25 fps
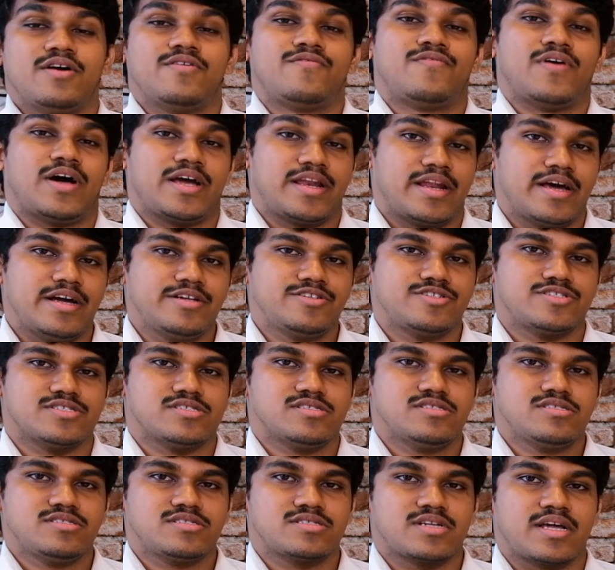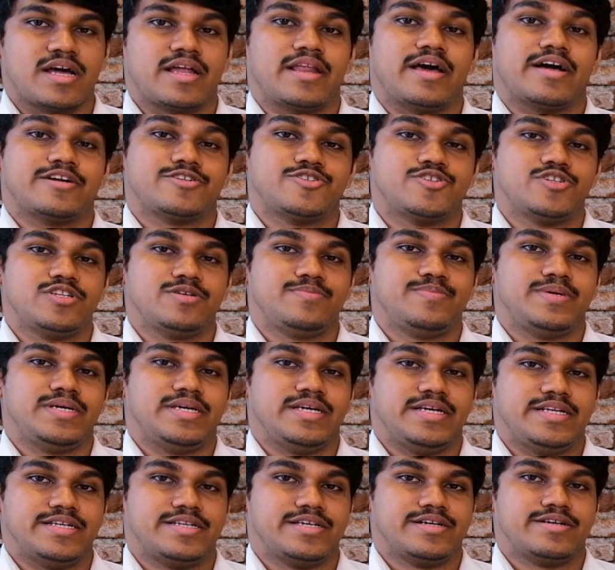Financials can actually be
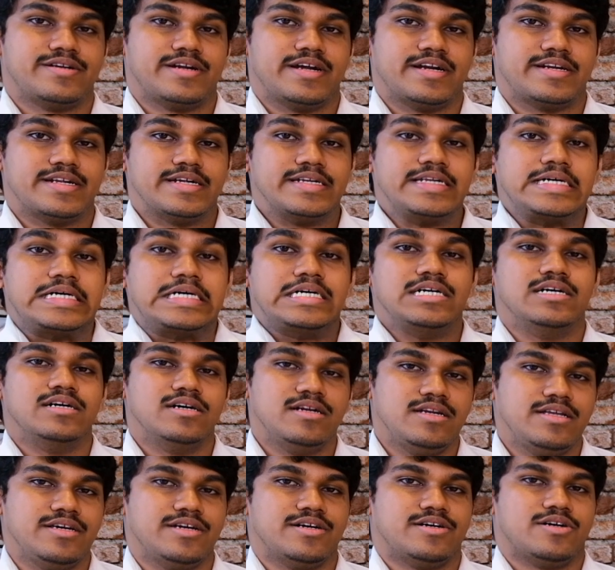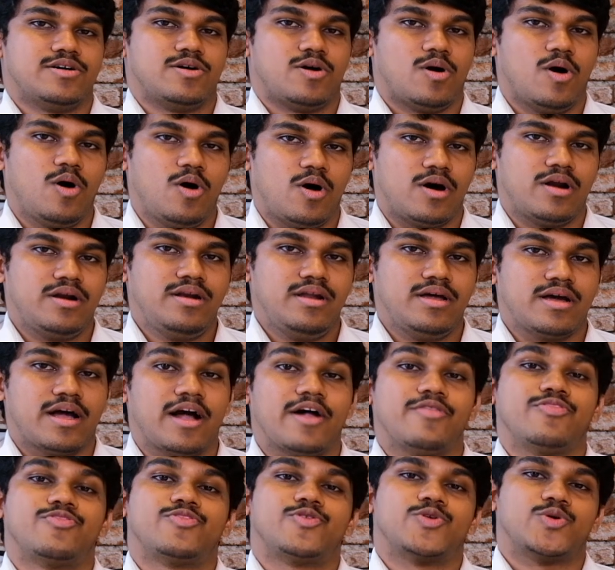integrated earlier on
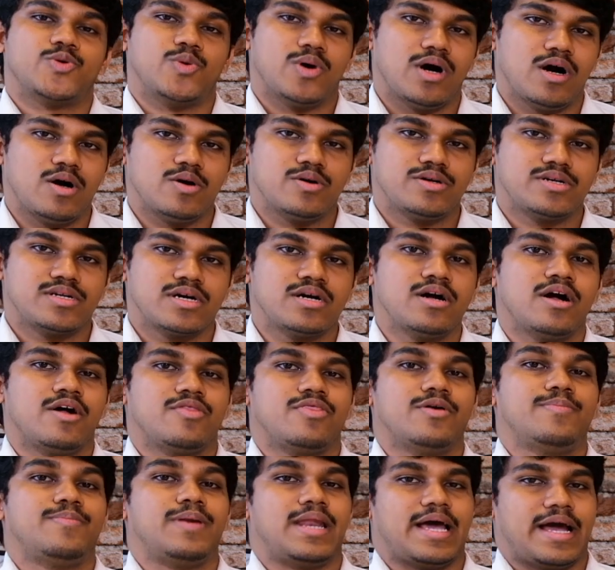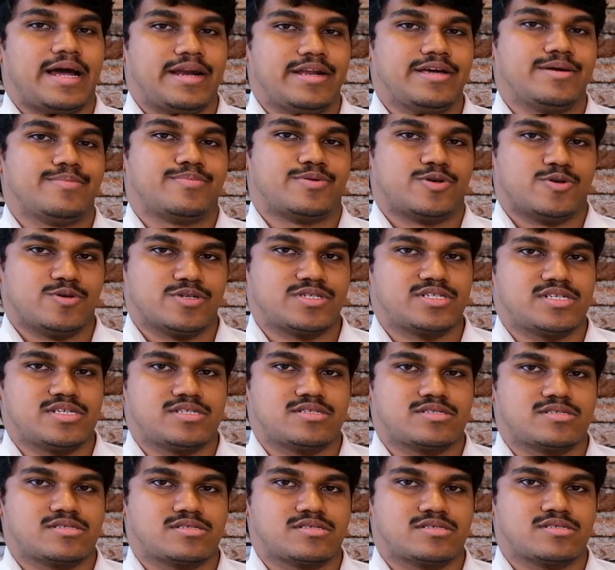and throughout the planning
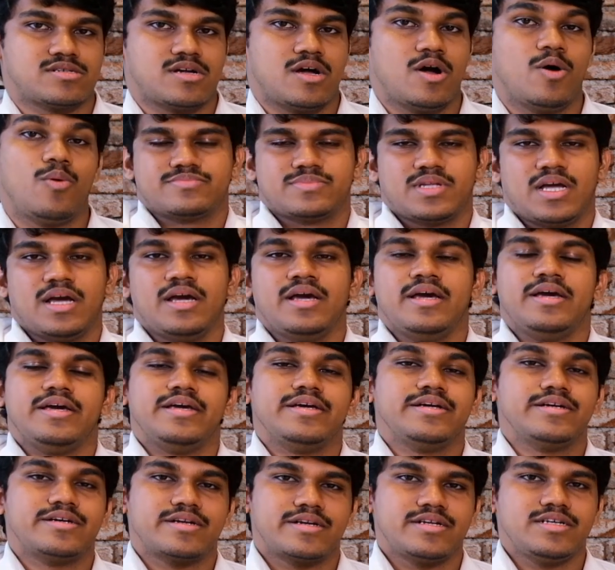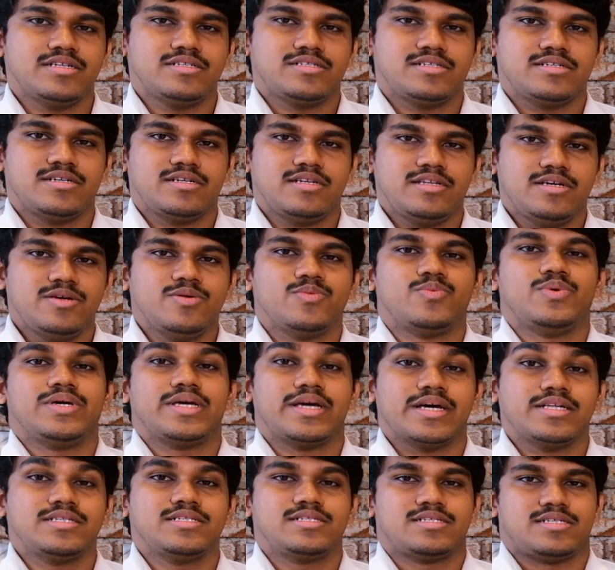process. Increasingly, we
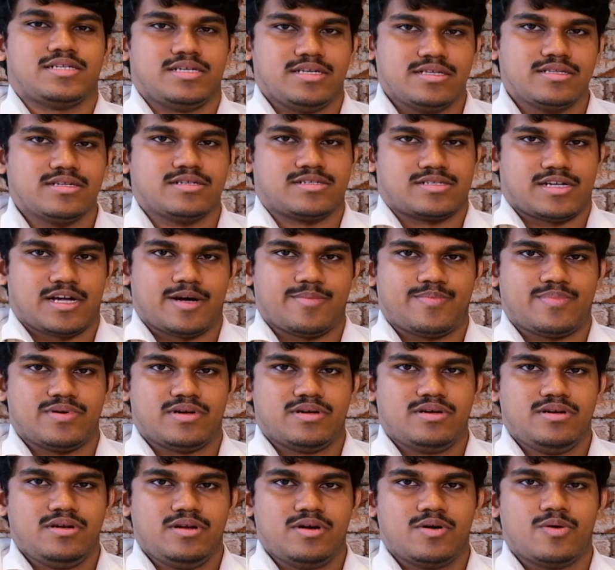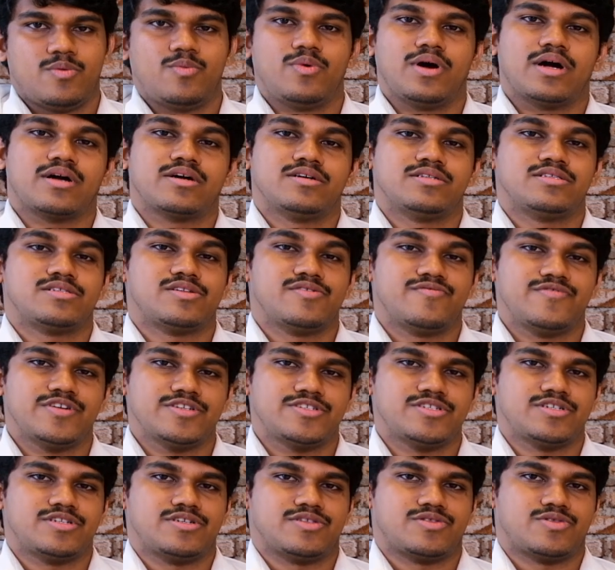can see this happen where
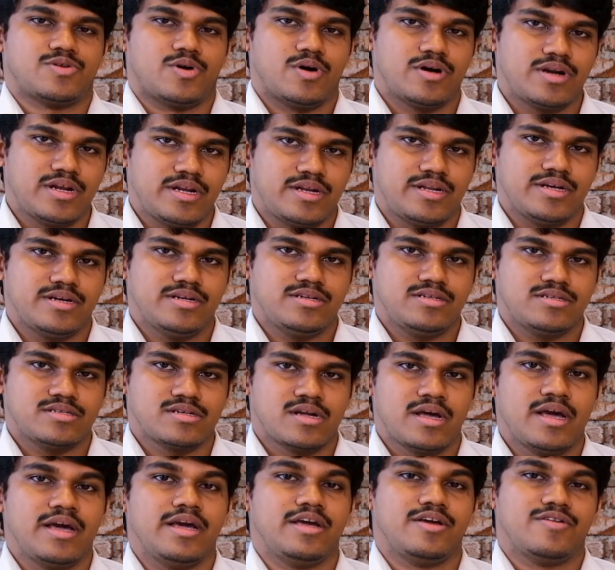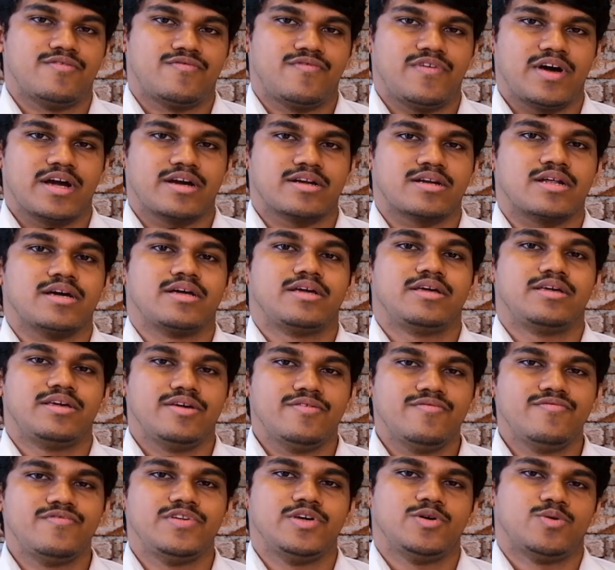conservation authorities, in fact,
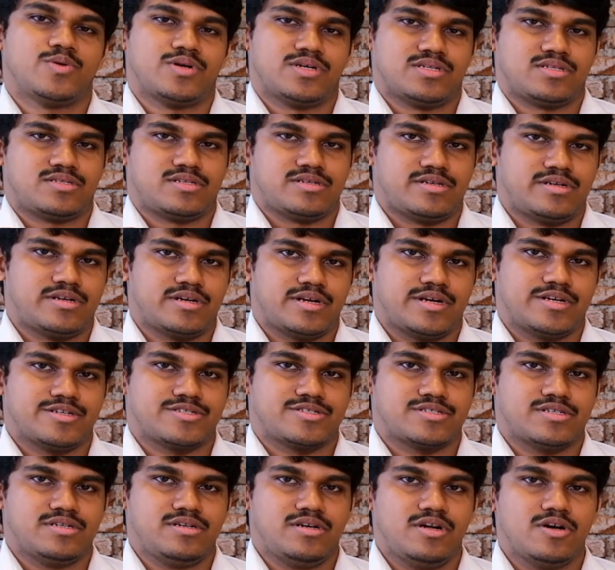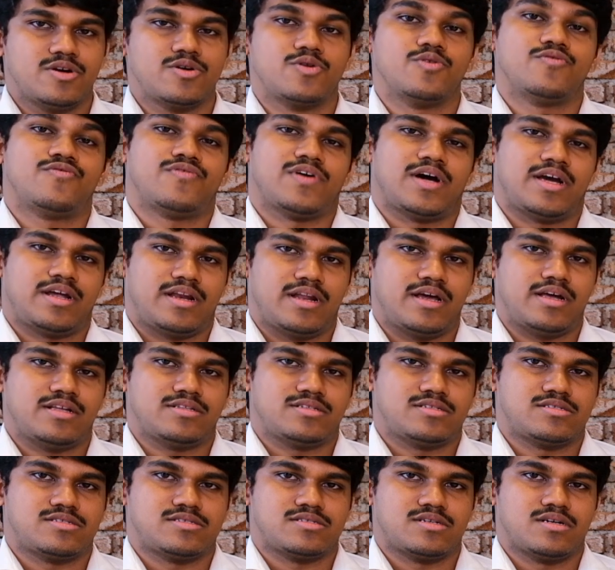give due consideration to
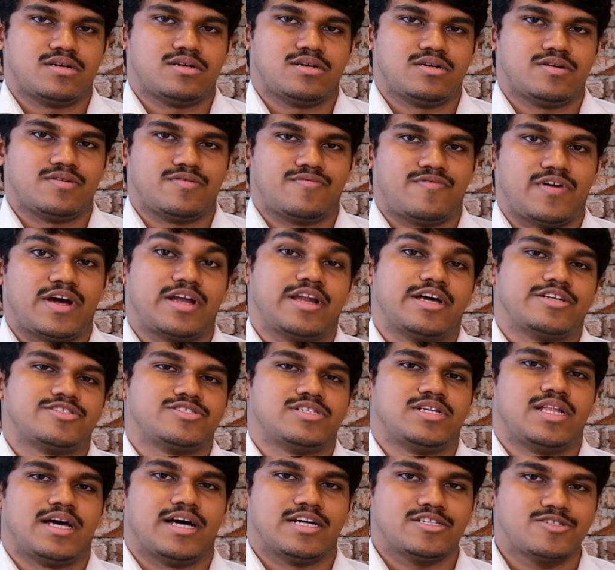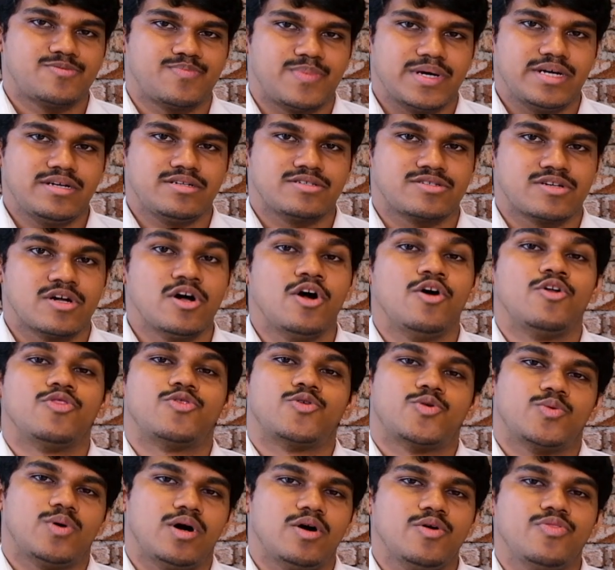financial aspects
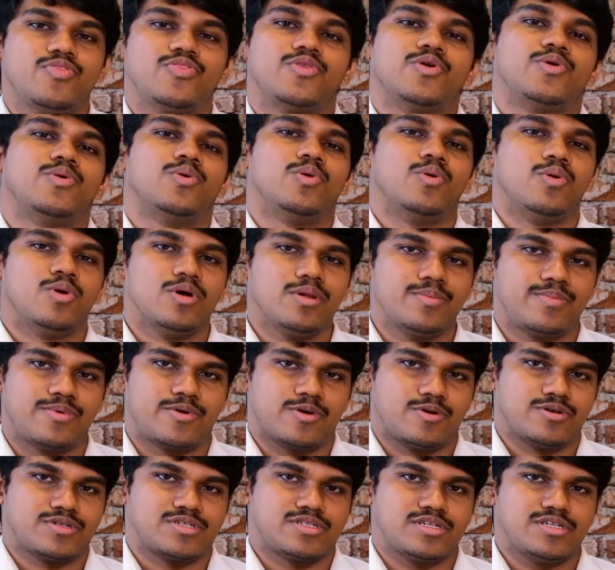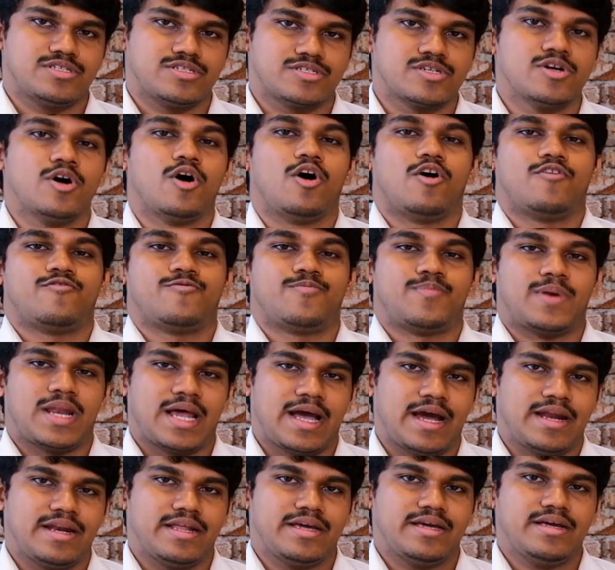throughout the whole process of
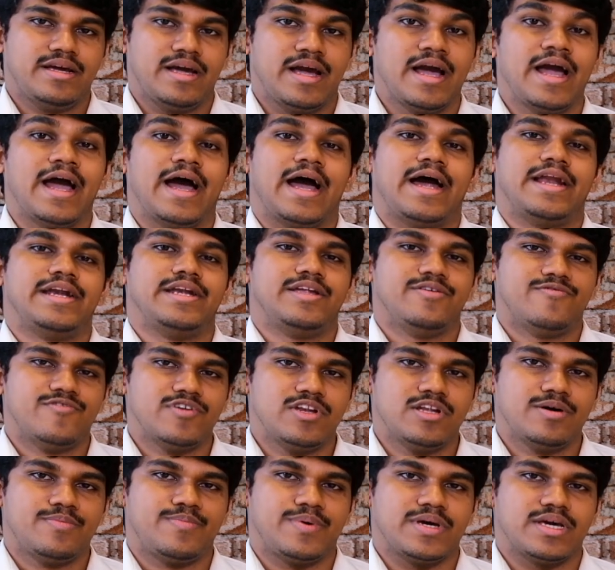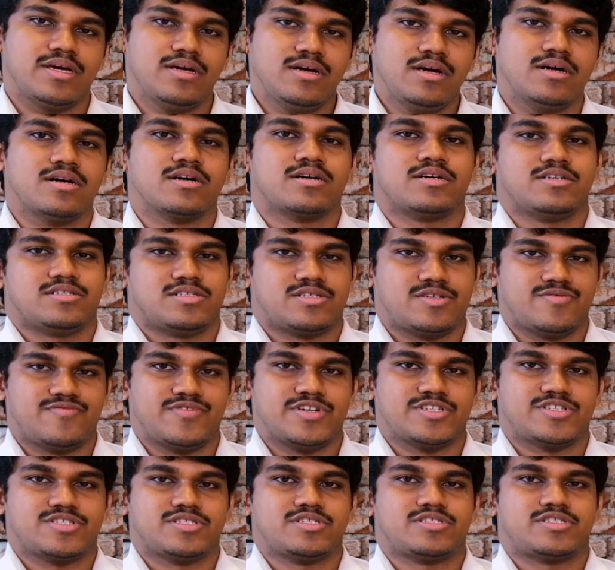planning and developing a
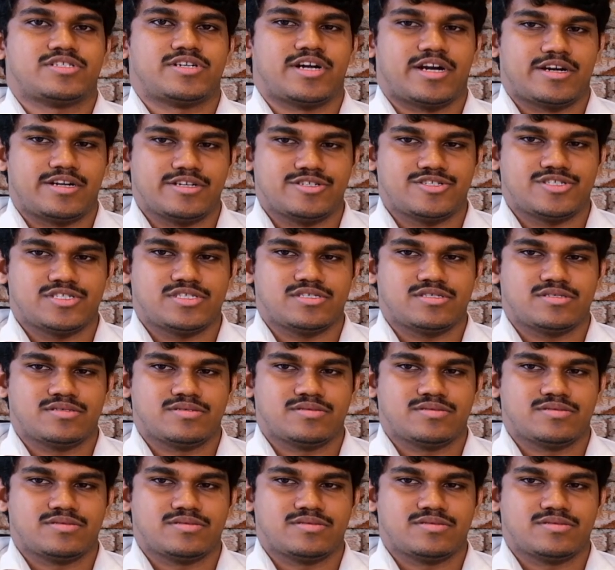conservation strategy.